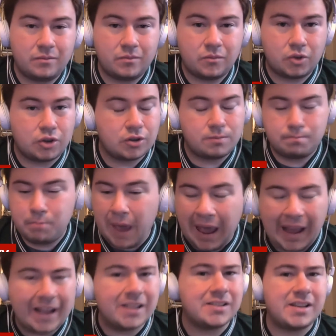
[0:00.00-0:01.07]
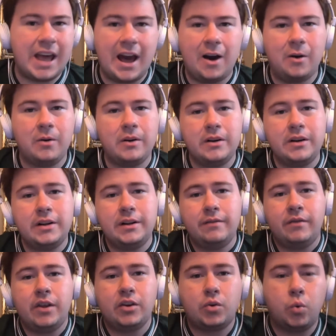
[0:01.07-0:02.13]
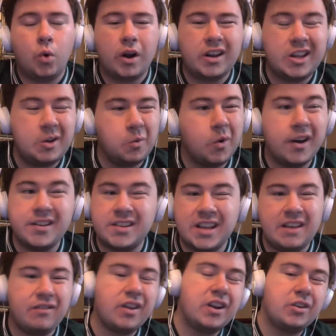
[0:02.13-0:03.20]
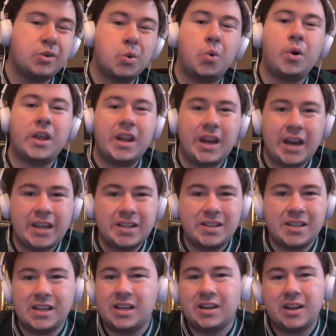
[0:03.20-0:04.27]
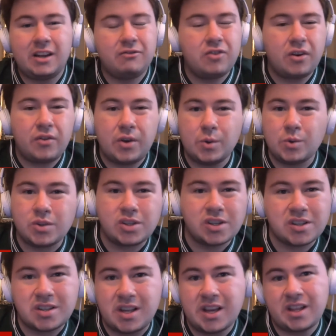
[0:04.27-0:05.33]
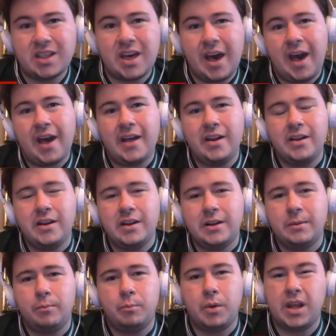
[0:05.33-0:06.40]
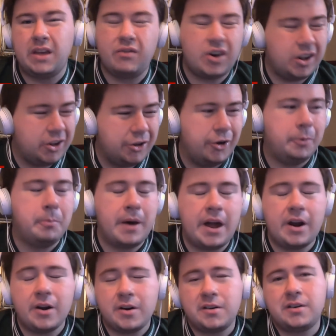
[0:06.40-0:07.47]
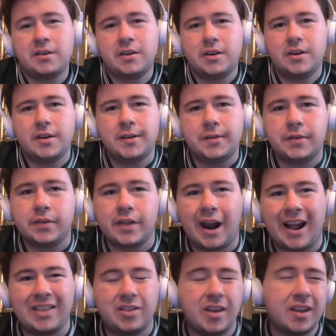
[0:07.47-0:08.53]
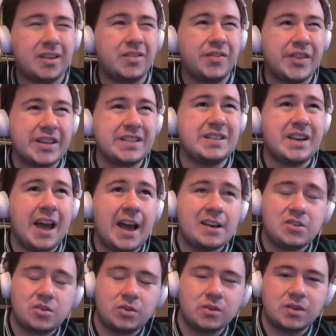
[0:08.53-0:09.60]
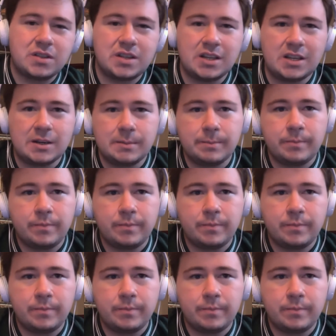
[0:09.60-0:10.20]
just pans out into what he was even in 2019, even if he was just like that, but even a little better, then I think this Nationals team,